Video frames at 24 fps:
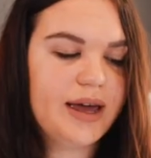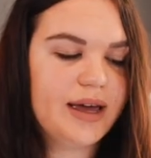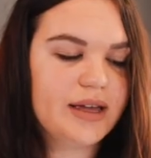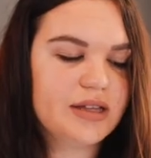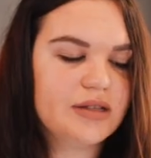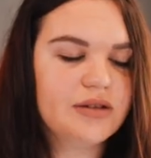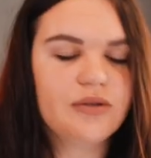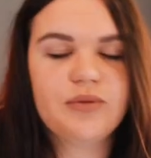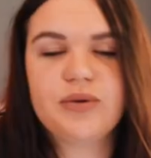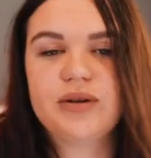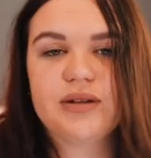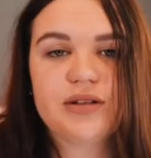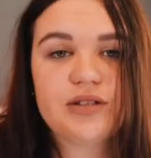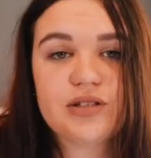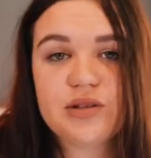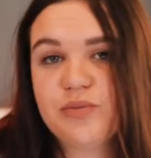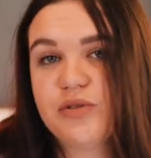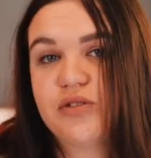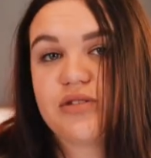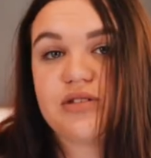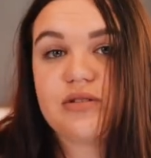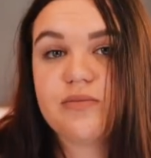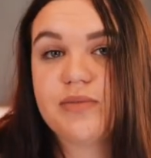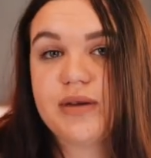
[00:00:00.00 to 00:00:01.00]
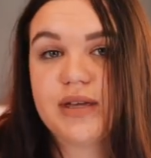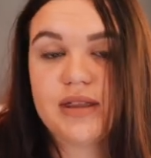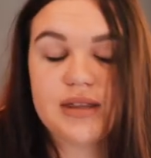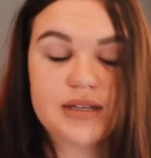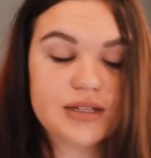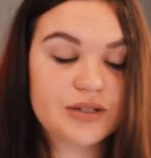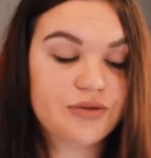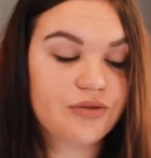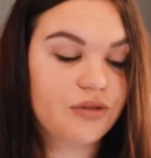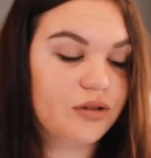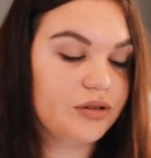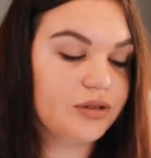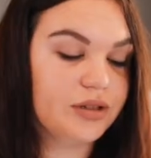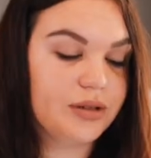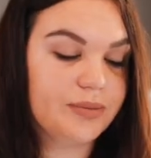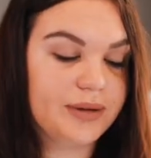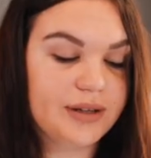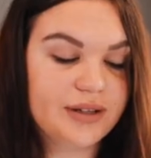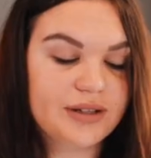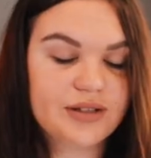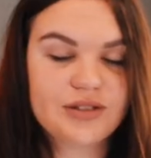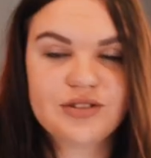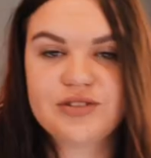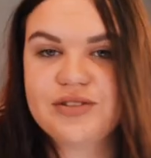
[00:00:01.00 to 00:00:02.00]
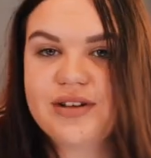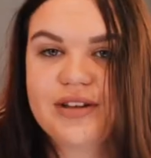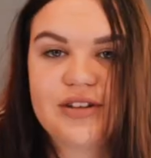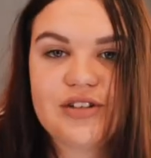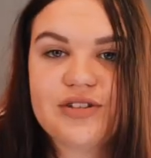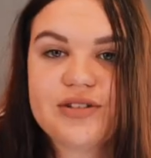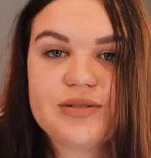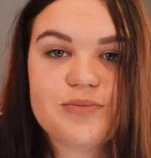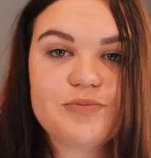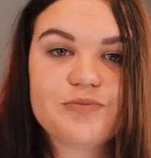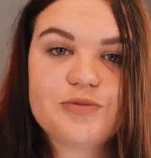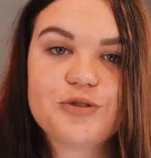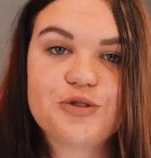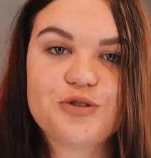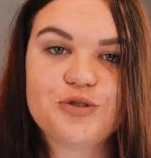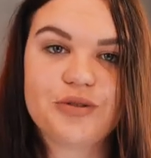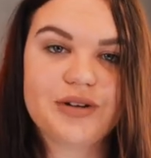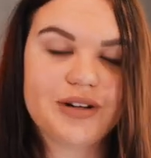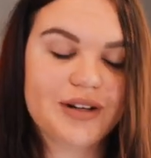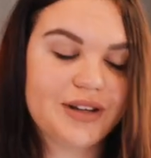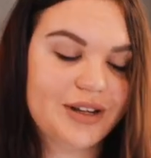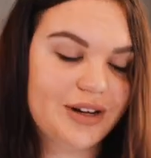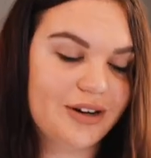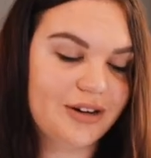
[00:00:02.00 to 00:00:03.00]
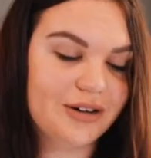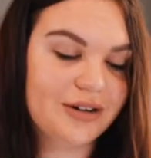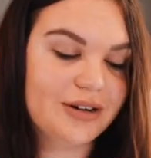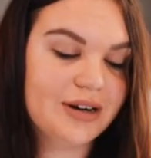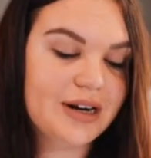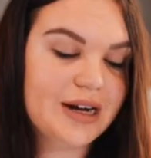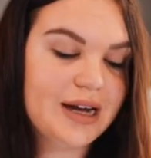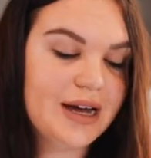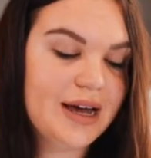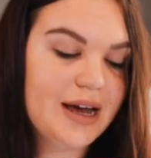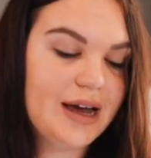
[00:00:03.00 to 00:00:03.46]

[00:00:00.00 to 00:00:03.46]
It's not really supposed to be in this folder, but I just stored it here.